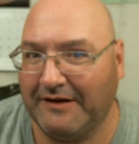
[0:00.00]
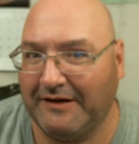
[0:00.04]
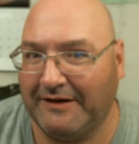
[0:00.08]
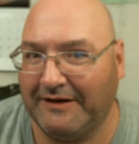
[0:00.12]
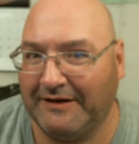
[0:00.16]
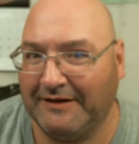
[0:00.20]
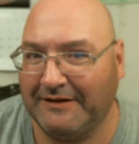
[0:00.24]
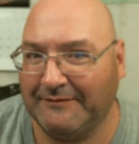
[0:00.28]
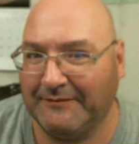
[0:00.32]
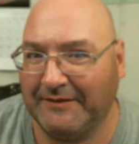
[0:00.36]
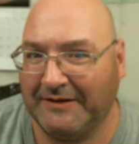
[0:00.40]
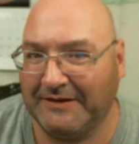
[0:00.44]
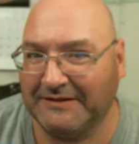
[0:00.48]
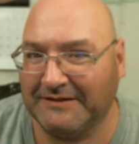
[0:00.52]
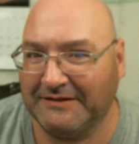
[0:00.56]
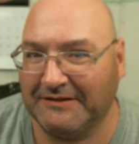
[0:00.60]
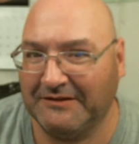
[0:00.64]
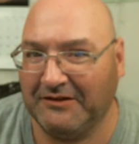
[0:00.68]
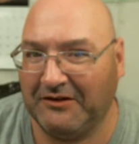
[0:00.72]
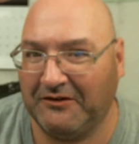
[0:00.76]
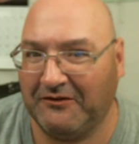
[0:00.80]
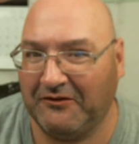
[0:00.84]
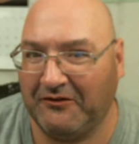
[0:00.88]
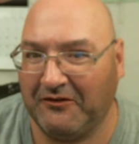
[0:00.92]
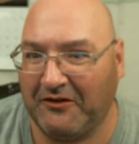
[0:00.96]
Um, as you
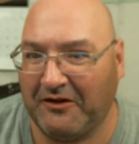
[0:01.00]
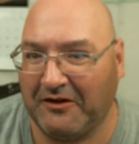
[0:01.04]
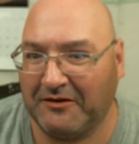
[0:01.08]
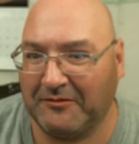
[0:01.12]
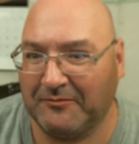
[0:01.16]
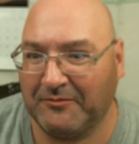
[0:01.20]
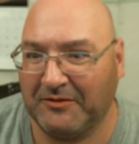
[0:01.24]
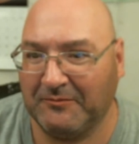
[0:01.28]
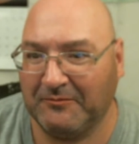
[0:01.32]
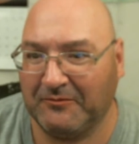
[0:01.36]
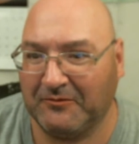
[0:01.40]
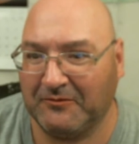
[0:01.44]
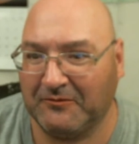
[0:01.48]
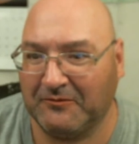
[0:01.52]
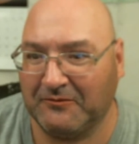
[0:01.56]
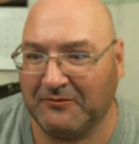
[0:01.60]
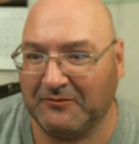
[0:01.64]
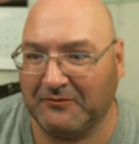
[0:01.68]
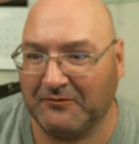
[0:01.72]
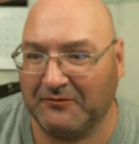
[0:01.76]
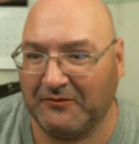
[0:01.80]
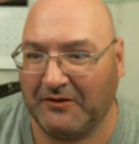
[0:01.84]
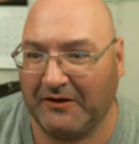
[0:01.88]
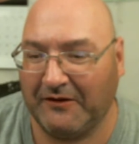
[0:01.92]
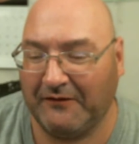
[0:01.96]
know, a lot of
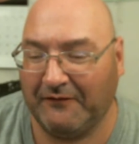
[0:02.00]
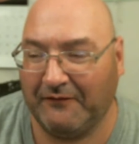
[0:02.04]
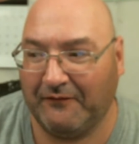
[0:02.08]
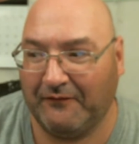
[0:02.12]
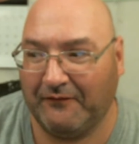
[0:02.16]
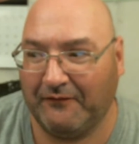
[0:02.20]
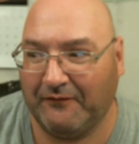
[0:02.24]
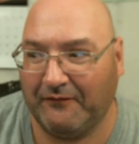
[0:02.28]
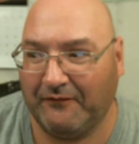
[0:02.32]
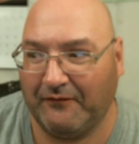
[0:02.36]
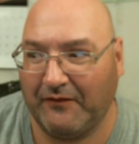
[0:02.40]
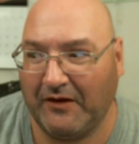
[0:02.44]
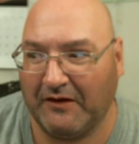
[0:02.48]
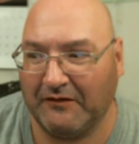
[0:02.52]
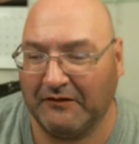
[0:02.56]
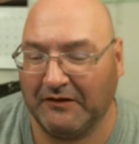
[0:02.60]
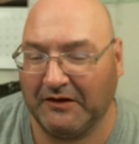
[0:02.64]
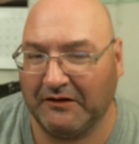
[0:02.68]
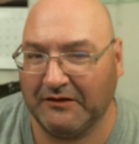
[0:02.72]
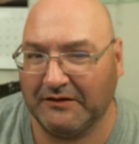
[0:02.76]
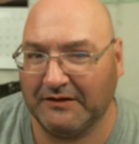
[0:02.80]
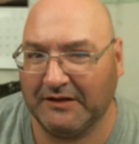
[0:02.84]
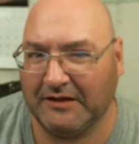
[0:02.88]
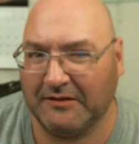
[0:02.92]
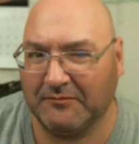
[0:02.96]
people have found
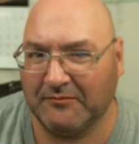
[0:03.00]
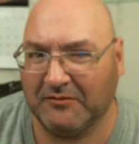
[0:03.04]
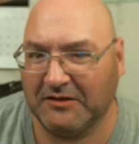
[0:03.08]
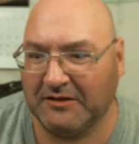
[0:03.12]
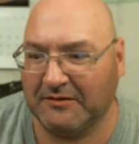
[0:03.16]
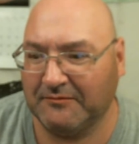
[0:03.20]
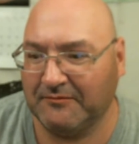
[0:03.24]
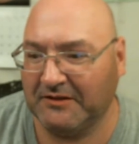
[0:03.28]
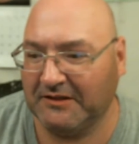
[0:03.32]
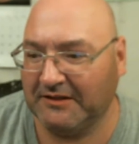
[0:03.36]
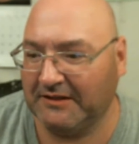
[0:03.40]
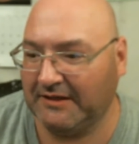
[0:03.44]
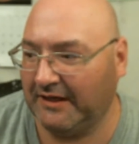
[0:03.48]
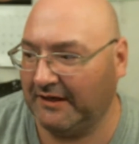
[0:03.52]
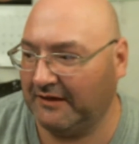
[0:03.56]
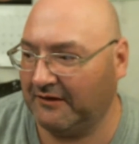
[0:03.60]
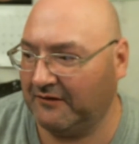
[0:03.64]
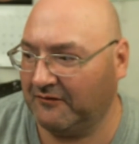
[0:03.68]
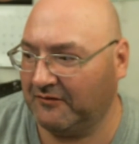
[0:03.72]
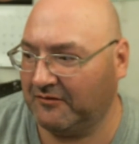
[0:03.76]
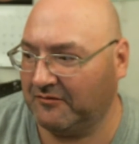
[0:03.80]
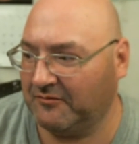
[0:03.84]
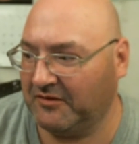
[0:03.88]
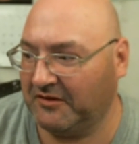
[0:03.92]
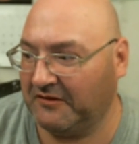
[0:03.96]
out that I'm going to be taking
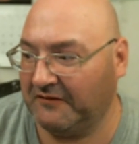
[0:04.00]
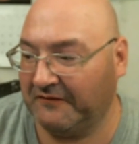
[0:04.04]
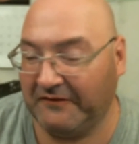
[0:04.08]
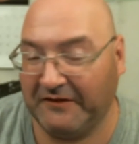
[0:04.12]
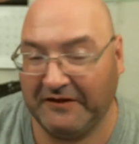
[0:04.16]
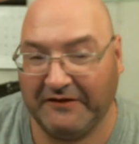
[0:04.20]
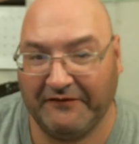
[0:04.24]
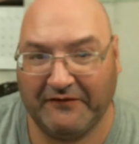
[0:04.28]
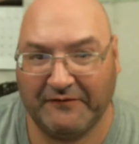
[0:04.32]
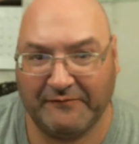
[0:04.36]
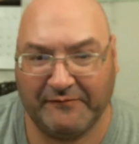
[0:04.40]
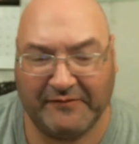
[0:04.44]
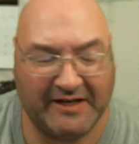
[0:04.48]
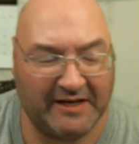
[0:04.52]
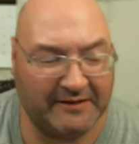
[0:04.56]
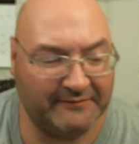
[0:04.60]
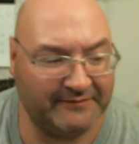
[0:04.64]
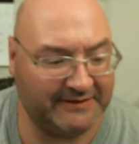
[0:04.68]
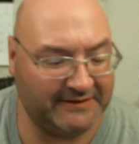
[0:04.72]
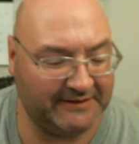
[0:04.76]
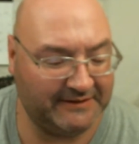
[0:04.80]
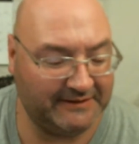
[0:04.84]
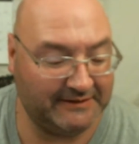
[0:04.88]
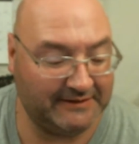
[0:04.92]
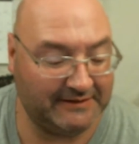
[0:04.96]
a little bit of leave of
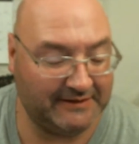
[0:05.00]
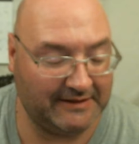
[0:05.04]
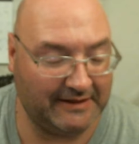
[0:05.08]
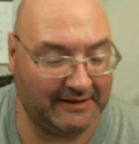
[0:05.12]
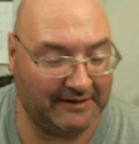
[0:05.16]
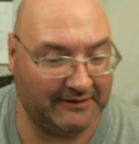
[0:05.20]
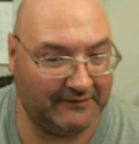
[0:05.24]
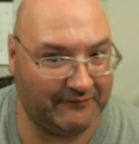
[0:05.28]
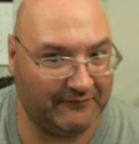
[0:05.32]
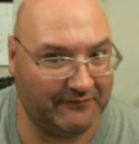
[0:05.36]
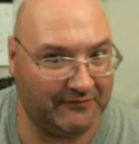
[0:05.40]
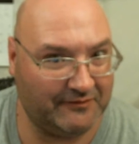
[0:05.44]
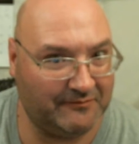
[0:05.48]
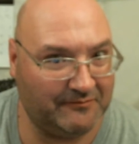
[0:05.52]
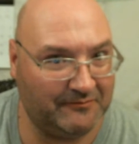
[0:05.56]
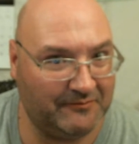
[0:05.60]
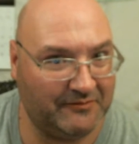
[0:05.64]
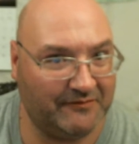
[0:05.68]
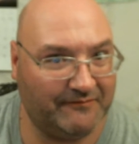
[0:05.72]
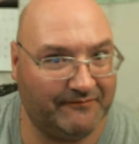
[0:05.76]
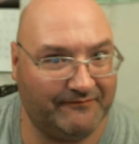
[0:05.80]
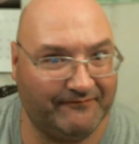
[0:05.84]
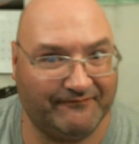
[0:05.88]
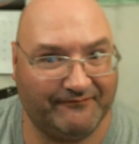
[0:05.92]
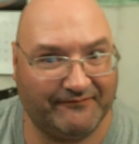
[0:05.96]
absence from
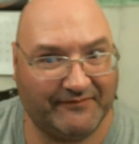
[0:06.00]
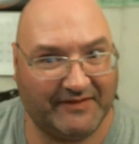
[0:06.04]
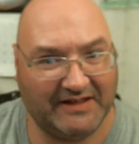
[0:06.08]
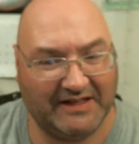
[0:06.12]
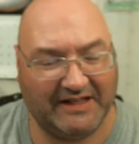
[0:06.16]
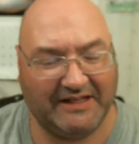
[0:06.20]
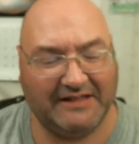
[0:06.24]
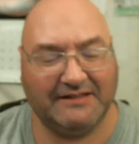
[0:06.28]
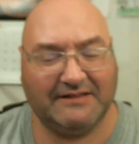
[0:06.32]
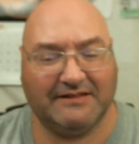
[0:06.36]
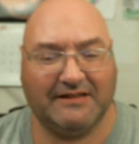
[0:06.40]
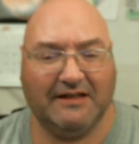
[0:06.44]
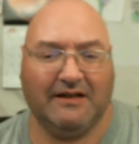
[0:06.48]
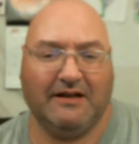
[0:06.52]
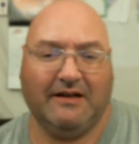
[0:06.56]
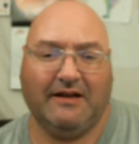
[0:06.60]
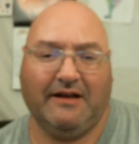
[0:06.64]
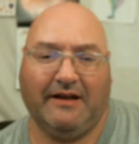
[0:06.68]
things.